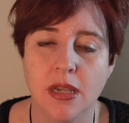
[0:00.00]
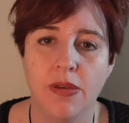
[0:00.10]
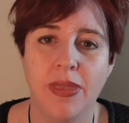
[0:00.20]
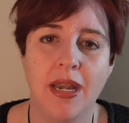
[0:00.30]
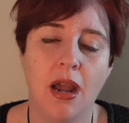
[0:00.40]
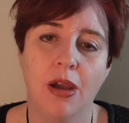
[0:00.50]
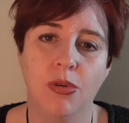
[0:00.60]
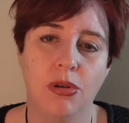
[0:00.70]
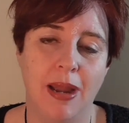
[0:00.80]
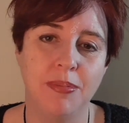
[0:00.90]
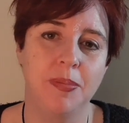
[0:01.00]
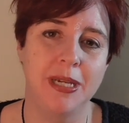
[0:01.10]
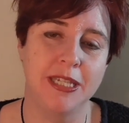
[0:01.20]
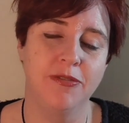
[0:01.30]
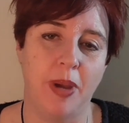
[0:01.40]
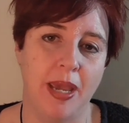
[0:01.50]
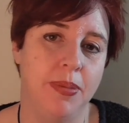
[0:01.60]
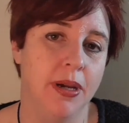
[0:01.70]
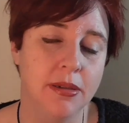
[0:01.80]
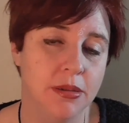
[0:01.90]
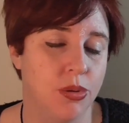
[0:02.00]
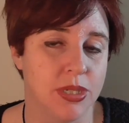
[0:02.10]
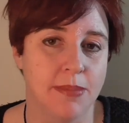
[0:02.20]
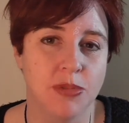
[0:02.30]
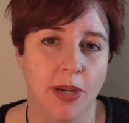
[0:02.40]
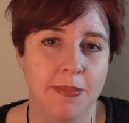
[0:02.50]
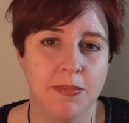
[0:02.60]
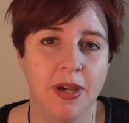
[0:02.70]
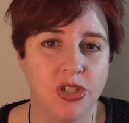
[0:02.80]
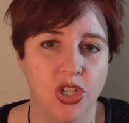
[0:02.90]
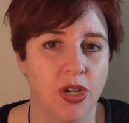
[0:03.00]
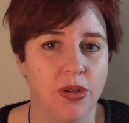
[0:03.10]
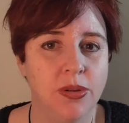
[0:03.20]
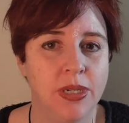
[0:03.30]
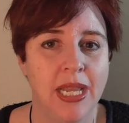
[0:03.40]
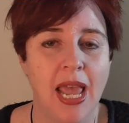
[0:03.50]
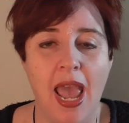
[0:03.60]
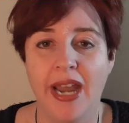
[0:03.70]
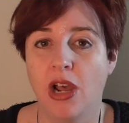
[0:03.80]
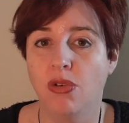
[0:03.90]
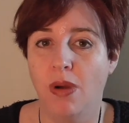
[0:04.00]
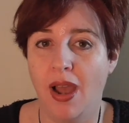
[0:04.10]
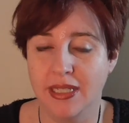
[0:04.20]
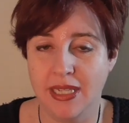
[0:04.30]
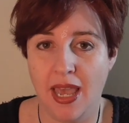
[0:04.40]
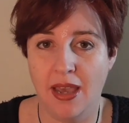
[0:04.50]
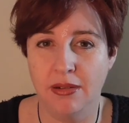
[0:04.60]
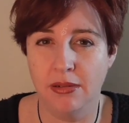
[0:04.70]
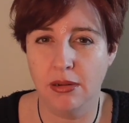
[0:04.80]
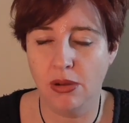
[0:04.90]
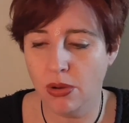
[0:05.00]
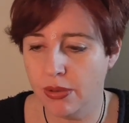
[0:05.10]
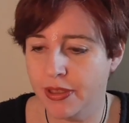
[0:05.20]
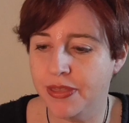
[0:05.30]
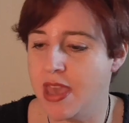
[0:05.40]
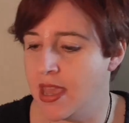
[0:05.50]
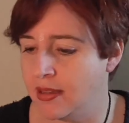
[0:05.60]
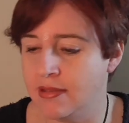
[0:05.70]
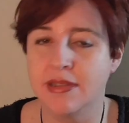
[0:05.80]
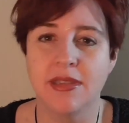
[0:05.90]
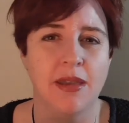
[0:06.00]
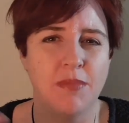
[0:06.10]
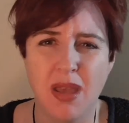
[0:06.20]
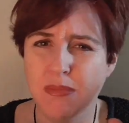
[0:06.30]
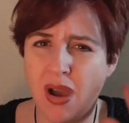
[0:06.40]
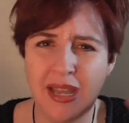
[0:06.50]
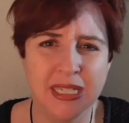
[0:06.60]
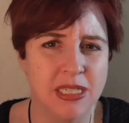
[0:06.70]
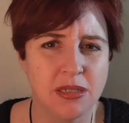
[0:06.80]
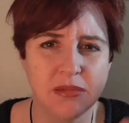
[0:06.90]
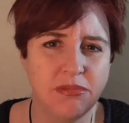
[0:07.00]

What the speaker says: So then I will grab a piece of paper, or sometimes my journal, and I'll write down all the things that my mind